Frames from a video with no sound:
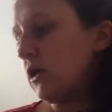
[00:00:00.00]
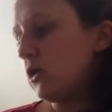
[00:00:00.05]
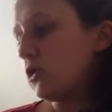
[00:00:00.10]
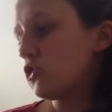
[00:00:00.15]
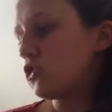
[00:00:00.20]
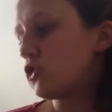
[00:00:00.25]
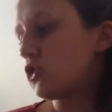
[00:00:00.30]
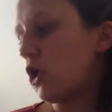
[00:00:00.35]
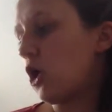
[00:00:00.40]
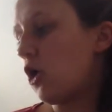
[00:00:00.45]

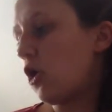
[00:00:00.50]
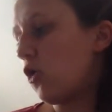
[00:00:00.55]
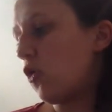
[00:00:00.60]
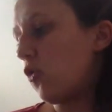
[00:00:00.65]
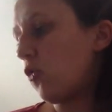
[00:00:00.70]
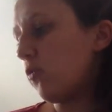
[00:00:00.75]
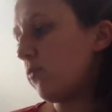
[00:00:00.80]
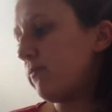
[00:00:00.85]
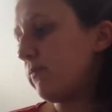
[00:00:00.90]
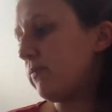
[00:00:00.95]

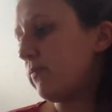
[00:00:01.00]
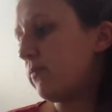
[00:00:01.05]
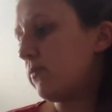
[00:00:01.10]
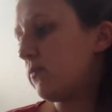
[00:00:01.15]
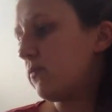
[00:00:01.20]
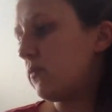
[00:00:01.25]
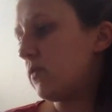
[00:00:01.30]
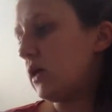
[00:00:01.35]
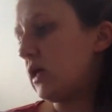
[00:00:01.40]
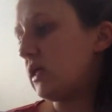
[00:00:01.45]
So
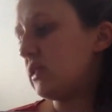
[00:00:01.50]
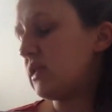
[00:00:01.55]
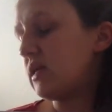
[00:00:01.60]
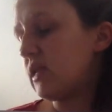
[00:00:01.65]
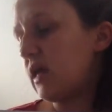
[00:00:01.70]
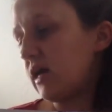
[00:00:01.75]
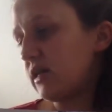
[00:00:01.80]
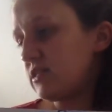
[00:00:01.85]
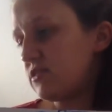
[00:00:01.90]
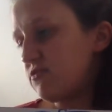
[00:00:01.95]
in the
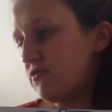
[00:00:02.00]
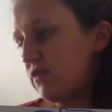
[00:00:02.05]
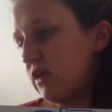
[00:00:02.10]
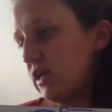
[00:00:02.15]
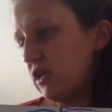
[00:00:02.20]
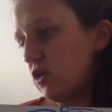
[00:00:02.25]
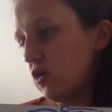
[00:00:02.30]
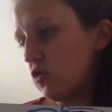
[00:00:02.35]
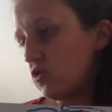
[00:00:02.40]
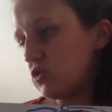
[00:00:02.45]
next
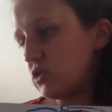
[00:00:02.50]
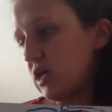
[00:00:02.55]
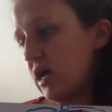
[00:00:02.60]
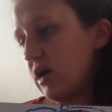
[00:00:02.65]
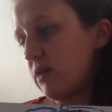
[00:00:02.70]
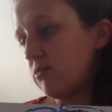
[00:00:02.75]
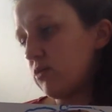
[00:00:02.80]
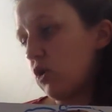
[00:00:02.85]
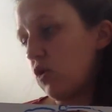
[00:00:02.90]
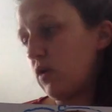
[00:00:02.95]
videos,
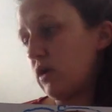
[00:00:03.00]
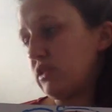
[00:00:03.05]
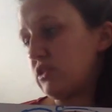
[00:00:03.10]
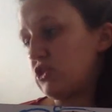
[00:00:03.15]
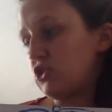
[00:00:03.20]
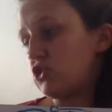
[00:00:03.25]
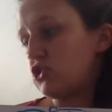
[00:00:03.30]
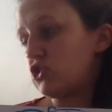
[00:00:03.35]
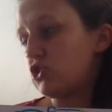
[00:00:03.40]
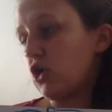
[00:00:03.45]
I'm going
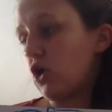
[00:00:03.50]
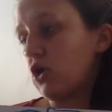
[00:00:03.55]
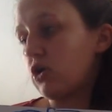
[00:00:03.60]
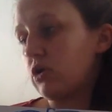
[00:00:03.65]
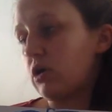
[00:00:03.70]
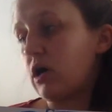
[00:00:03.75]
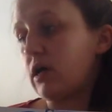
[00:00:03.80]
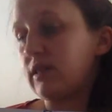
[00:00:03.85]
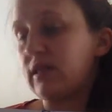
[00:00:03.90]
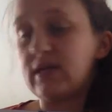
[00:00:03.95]
to start
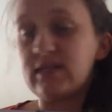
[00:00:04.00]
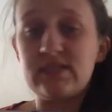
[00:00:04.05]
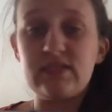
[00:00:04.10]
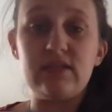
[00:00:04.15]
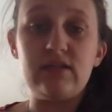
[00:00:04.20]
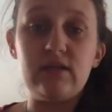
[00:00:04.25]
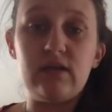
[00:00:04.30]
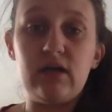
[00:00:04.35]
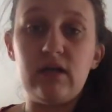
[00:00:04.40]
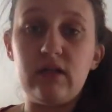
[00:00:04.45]
on
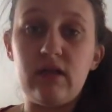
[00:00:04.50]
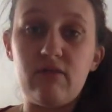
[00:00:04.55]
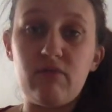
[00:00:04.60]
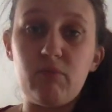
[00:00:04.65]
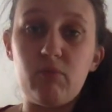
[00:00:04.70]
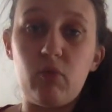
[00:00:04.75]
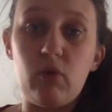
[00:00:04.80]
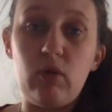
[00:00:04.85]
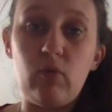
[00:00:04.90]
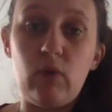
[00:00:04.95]
lesson
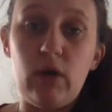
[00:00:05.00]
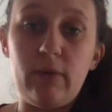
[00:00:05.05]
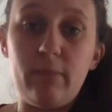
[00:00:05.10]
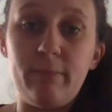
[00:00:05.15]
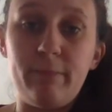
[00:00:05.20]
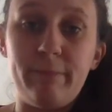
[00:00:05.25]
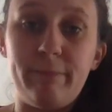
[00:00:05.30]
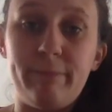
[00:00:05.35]
11.1.